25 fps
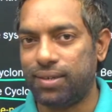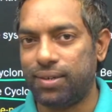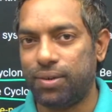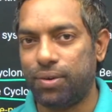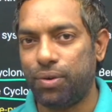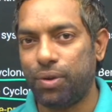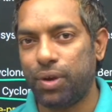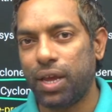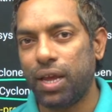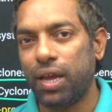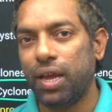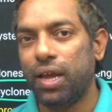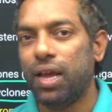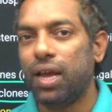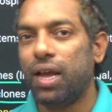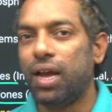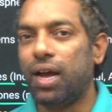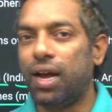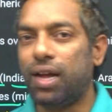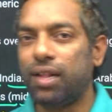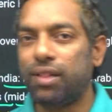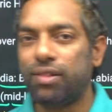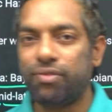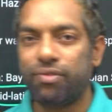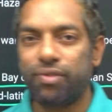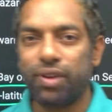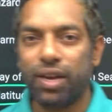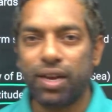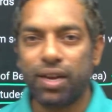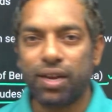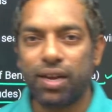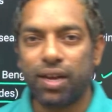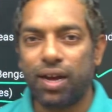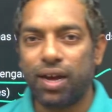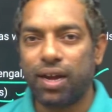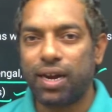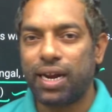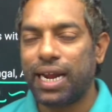Okay, earthquake
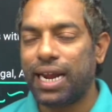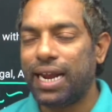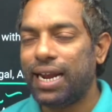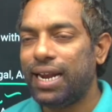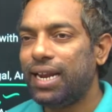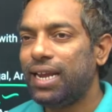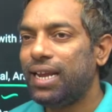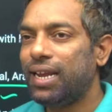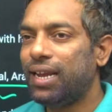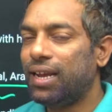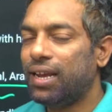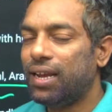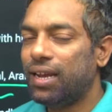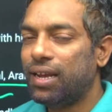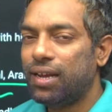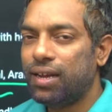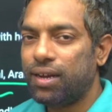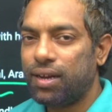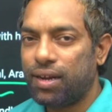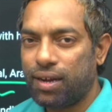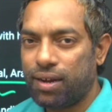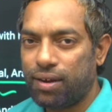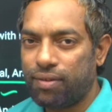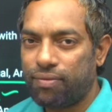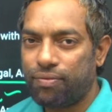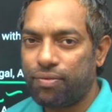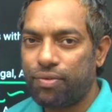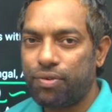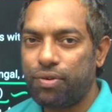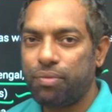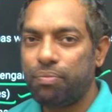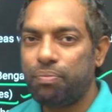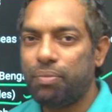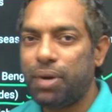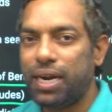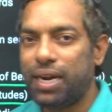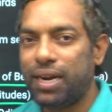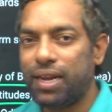or any food
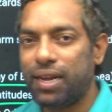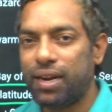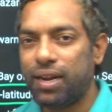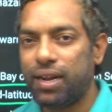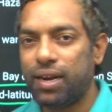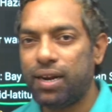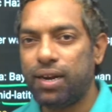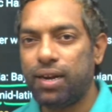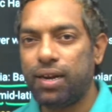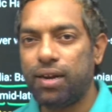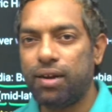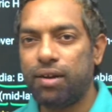material